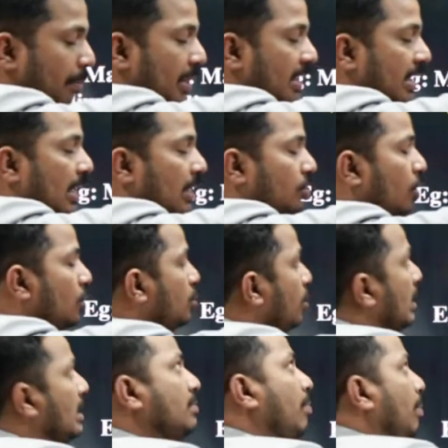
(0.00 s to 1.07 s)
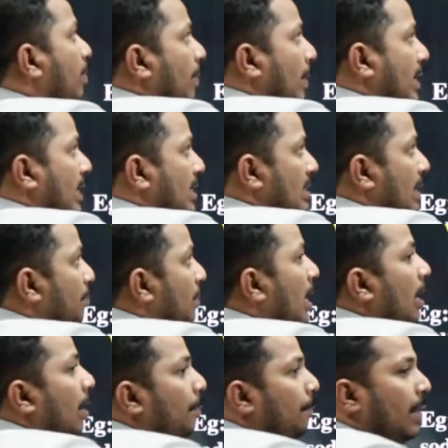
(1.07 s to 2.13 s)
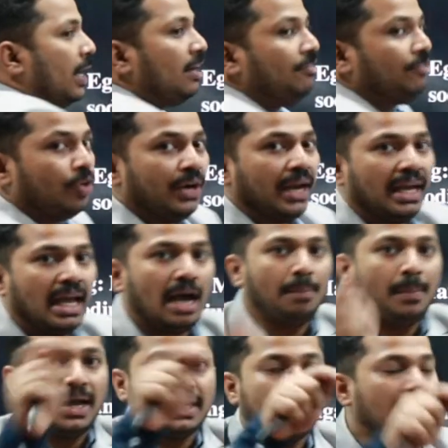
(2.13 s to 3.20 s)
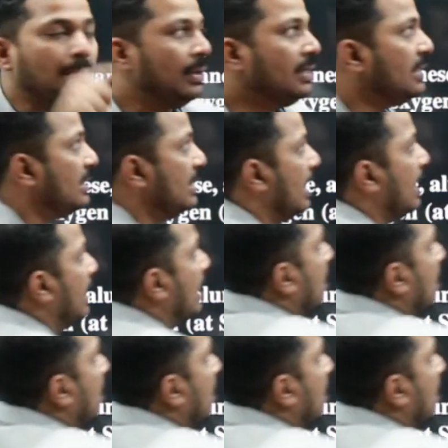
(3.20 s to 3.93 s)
materials also it is feeble magnetism, but for diamagnetic material